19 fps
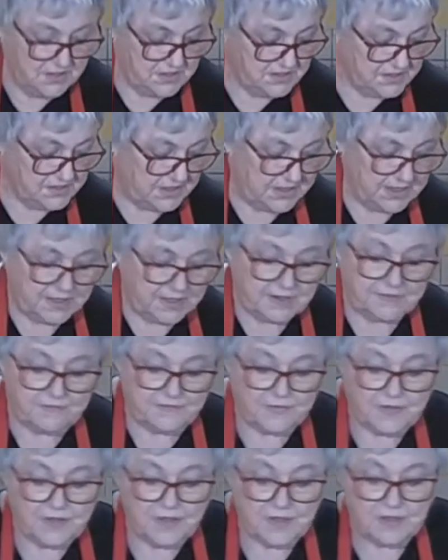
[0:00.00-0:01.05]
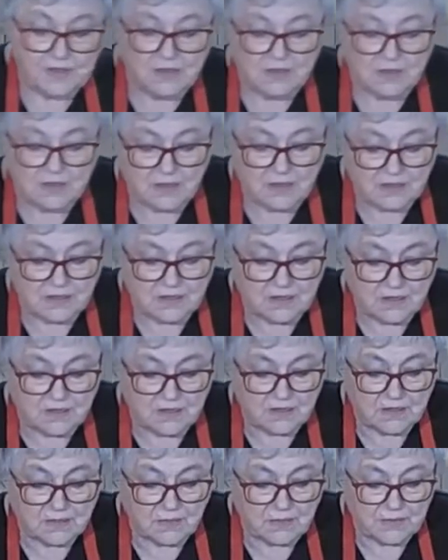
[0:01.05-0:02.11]
to have,
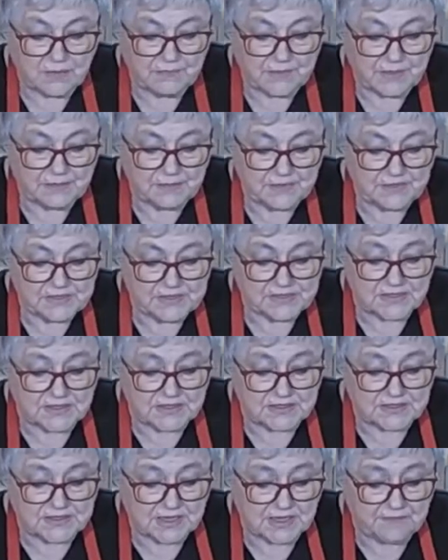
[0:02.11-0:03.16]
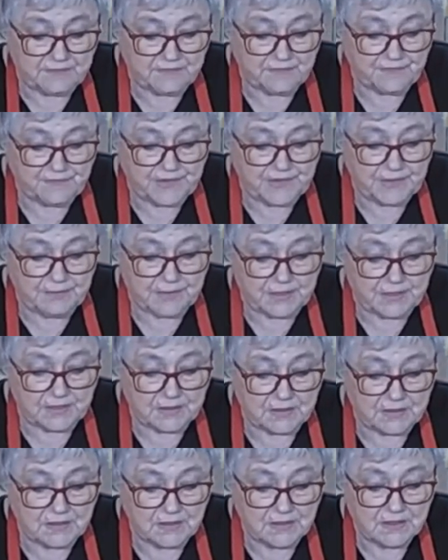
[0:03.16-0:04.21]
oh, I made a mess there, to have a female